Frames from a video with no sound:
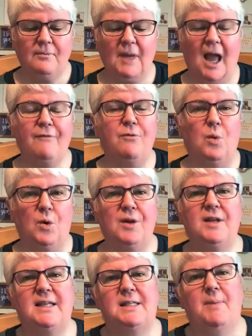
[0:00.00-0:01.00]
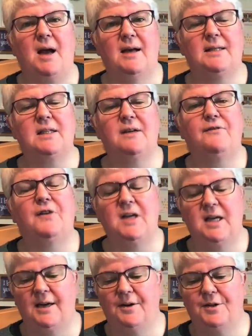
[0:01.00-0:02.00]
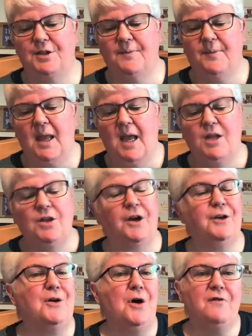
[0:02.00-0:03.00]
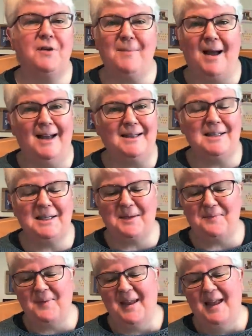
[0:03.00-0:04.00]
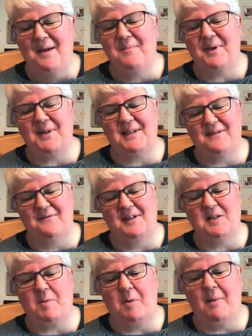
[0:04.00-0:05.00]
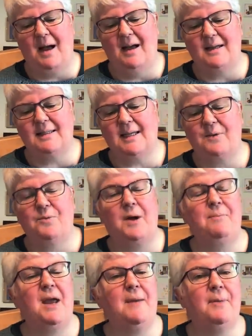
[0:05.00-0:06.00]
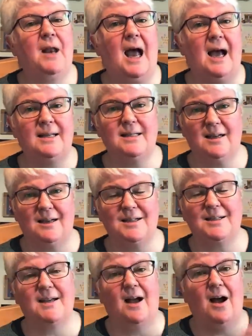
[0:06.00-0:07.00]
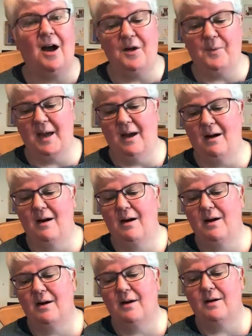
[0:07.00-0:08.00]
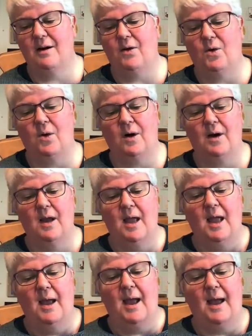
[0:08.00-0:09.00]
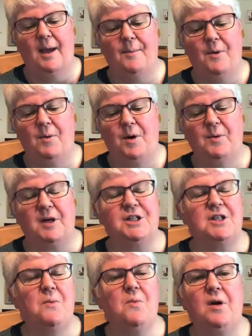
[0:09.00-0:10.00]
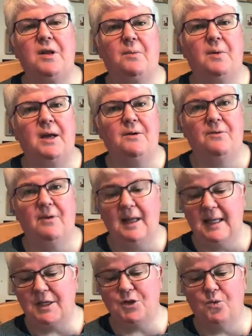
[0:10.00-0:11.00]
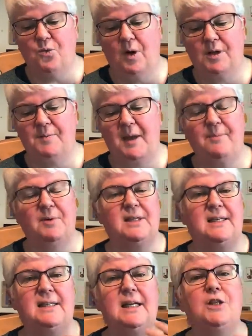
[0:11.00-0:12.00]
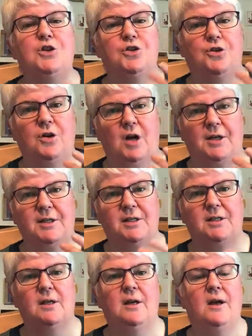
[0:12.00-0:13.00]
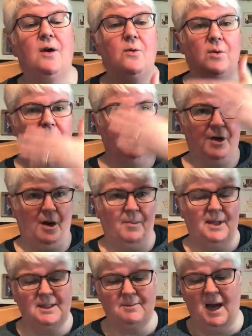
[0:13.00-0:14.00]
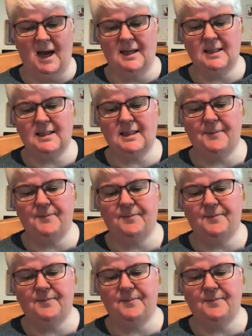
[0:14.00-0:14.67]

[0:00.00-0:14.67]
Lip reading: have worn this mask for years. Not a COVID mask, but this invisible mask. And when people ask us how we are, or when we're somewhere that we really don't want people to see the true us, we put up this mask.